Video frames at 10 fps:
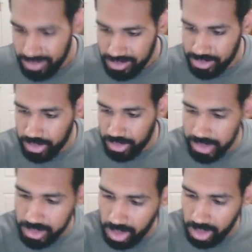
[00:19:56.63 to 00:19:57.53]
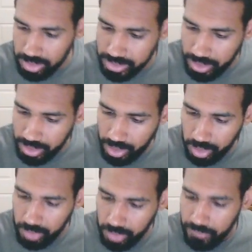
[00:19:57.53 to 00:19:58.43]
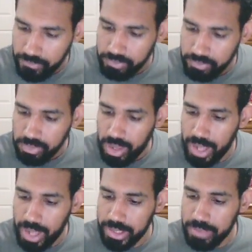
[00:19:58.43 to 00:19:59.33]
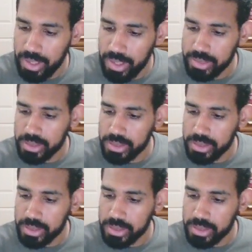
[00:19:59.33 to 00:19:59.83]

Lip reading: So he goes to hell, and he makes a